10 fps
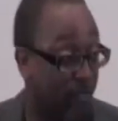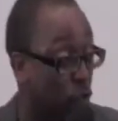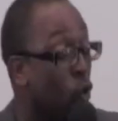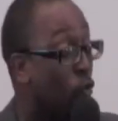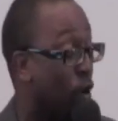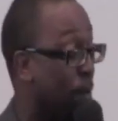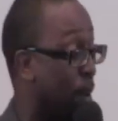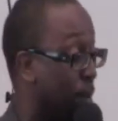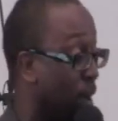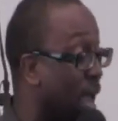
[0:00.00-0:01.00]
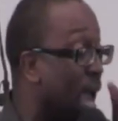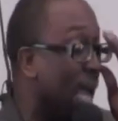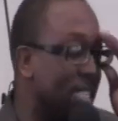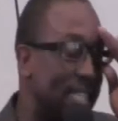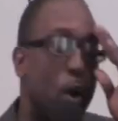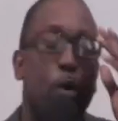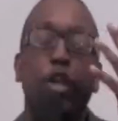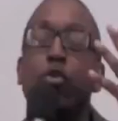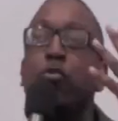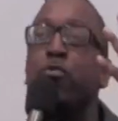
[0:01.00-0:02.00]
you'll remember, is that when you
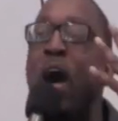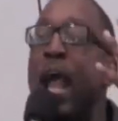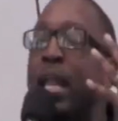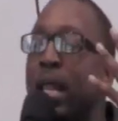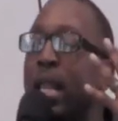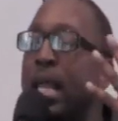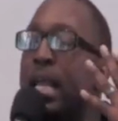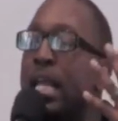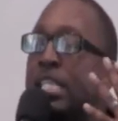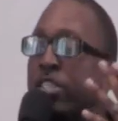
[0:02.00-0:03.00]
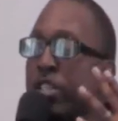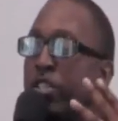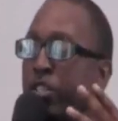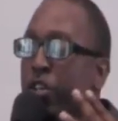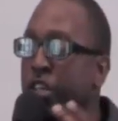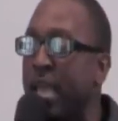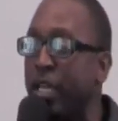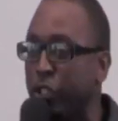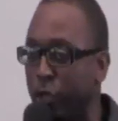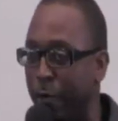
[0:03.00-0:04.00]
finally listened to the
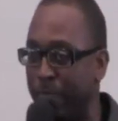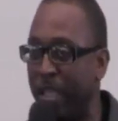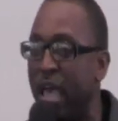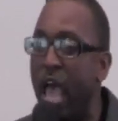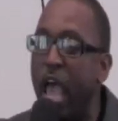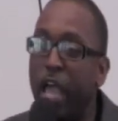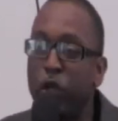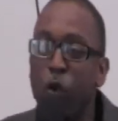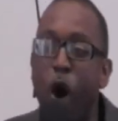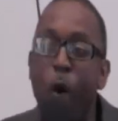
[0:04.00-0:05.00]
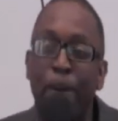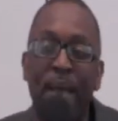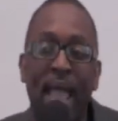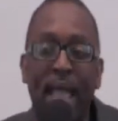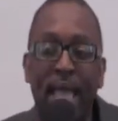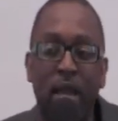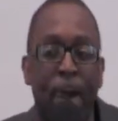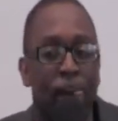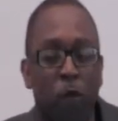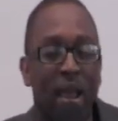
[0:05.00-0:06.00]
angel, and you obeyed
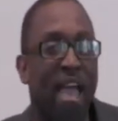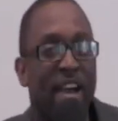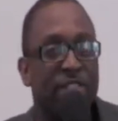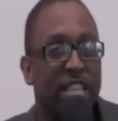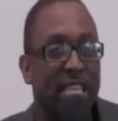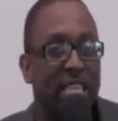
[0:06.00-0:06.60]
whatever the